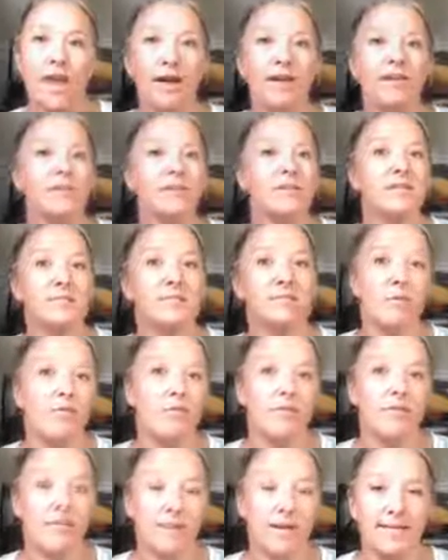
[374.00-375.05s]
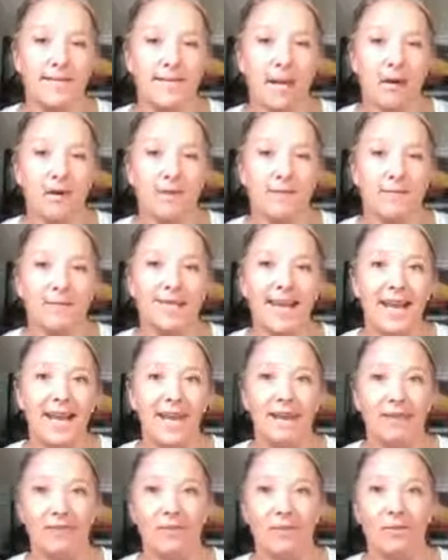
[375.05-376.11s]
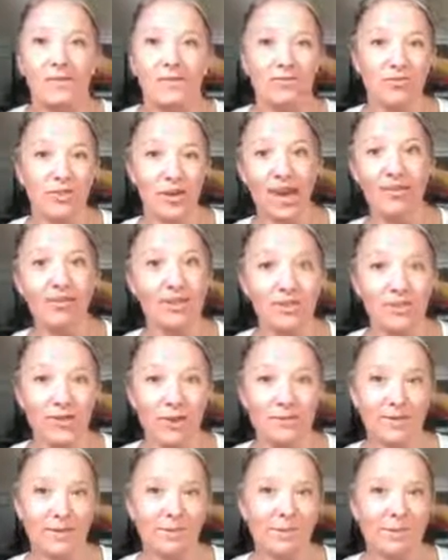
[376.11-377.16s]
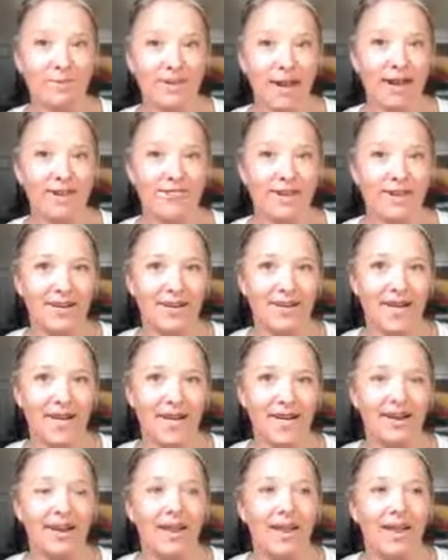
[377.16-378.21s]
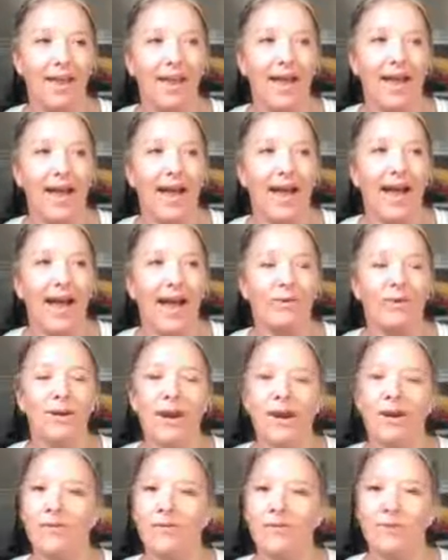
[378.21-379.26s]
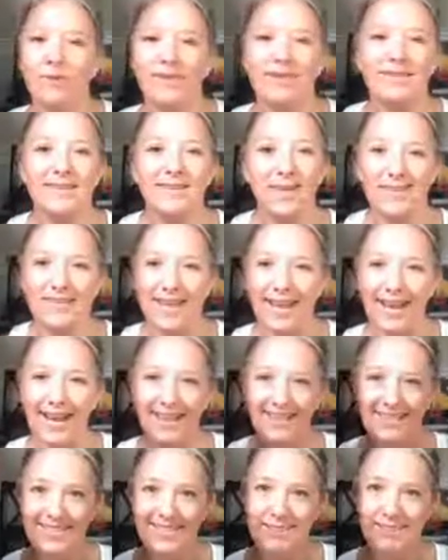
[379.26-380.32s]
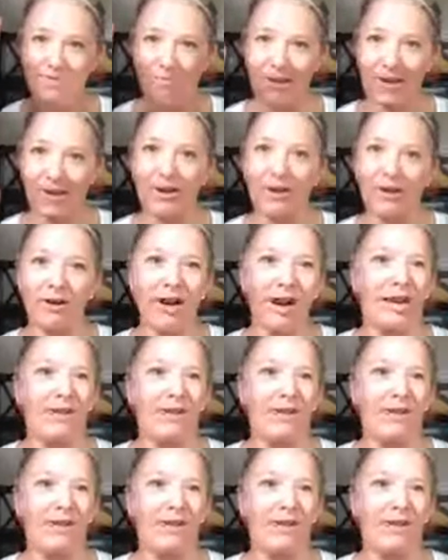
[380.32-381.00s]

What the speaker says: I'll use a simple one for myself today. I went to the triathlon shop to get my bike fitted again. On whatever reason, guys, I had this barrier.